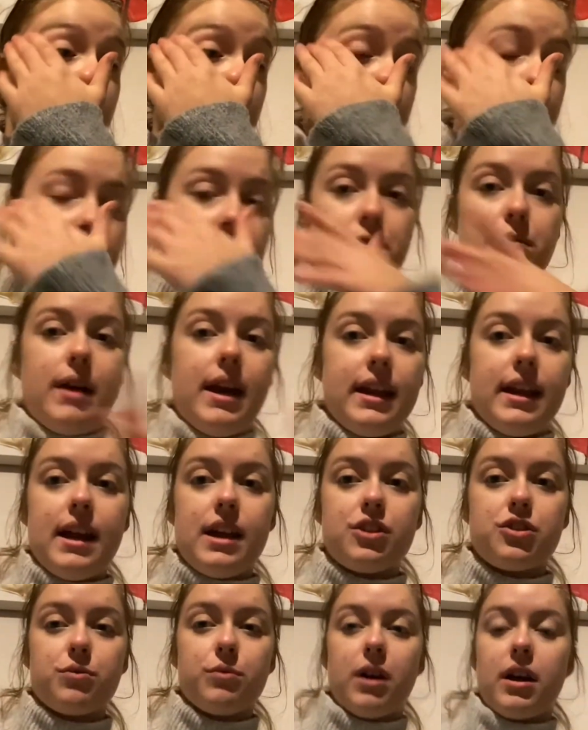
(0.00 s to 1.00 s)
do any
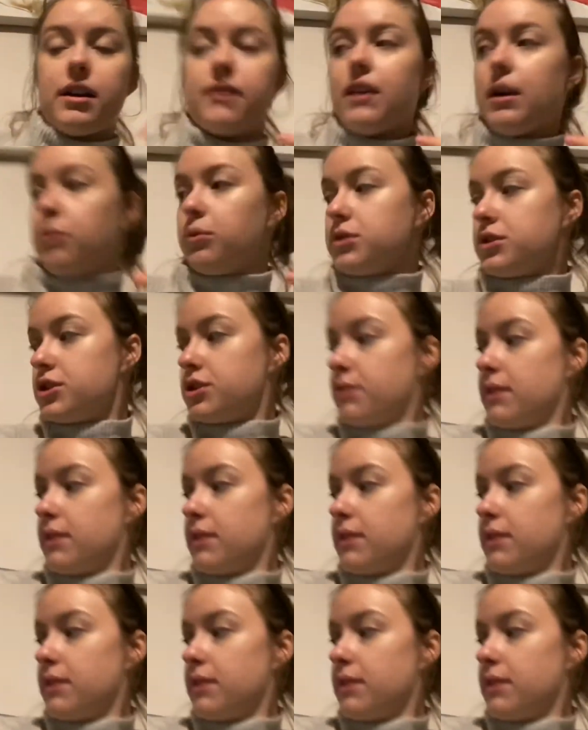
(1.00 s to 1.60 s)
extra work if I want to do any